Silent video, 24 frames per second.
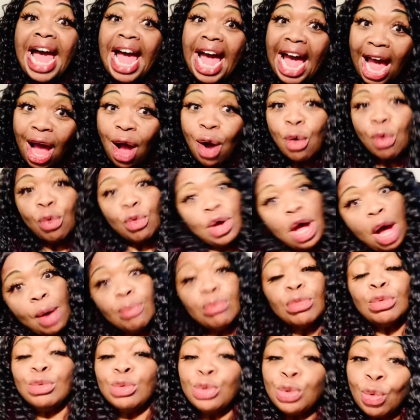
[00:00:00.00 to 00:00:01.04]
How
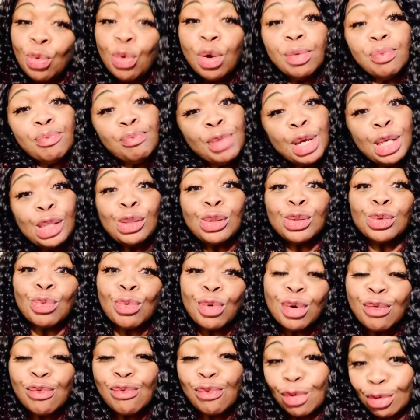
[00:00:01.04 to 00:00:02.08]
I'm doing me
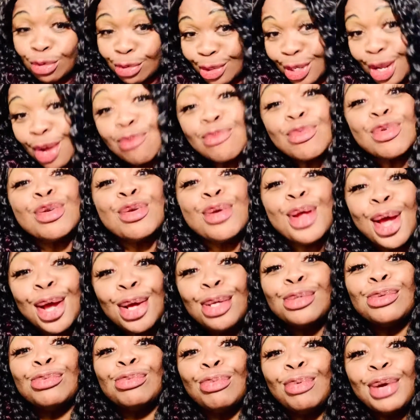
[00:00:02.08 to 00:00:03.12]
24, 7
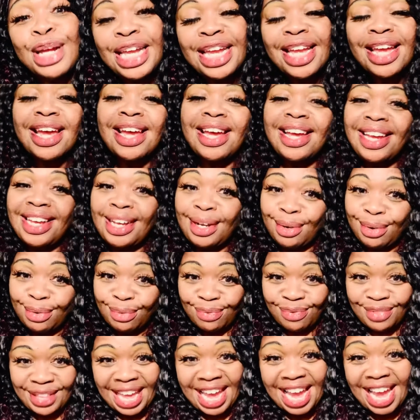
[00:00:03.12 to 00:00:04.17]
days a week.
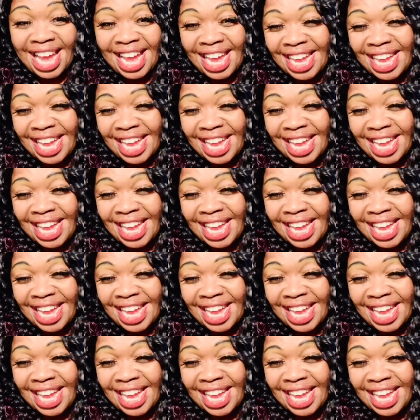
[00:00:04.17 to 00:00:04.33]
Hi.